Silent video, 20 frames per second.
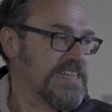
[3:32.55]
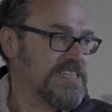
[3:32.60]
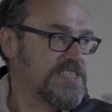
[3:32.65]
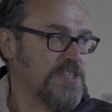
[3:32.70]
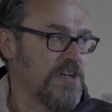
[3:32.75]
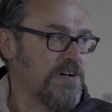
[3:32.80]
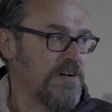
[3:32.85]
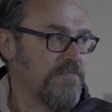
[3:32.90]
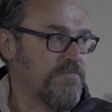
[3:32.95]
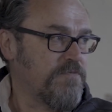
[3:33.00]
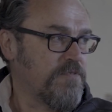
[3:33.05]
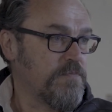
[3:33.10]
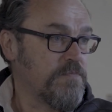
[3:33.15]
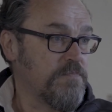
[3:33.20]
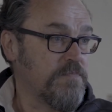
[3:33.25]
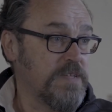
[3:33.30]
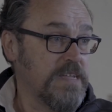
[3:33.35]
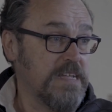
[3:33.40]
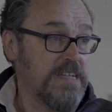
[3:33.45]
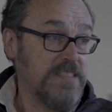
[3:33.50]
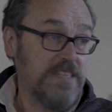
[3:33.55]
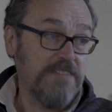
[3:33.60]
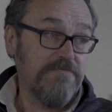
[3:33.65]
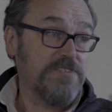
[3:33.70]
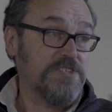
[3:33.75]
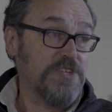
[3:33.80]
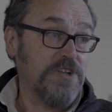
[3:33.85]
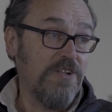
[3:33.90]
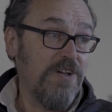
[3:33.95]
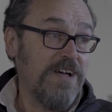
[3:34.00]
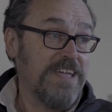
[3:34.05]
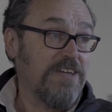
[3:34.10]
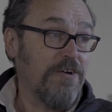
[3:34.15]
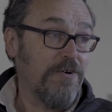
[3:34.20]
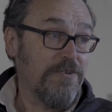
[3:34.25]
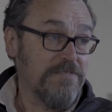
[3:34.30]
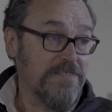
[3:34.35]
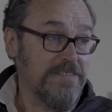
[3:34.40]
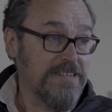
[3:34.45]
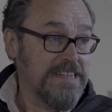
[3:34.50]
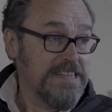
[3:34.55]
start from the original icon.